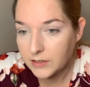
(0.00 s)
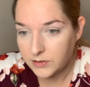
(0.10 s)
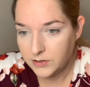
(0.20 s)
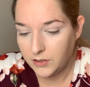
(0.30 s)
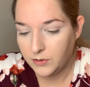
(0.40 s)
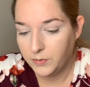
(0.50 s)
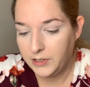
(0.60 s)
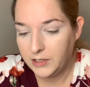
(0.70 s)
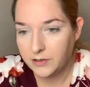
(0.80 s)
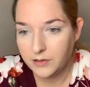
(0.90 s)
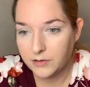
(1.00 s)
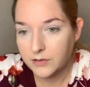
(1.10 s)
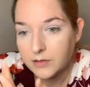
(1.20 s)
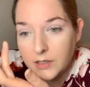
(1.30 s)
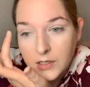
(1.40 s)
So we need a
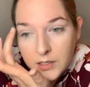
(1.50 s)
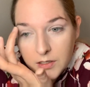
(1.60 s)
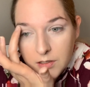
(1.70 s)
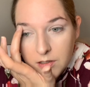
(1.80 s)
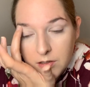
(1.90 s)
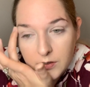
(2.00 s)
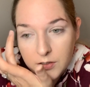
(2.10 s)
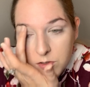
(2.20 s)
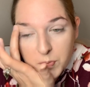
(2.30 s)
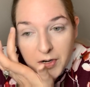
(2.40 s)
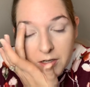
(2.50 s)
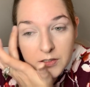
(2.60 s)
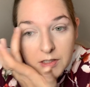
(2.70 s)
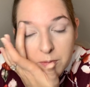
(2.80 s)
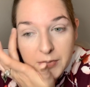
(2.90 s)
little
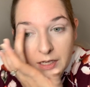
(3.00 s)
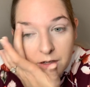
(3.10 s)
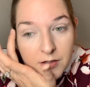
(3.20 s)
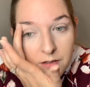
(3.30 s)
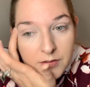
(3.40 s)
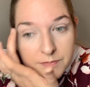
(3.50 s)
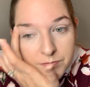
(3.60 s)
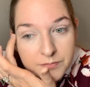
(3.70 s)
sparkle up here.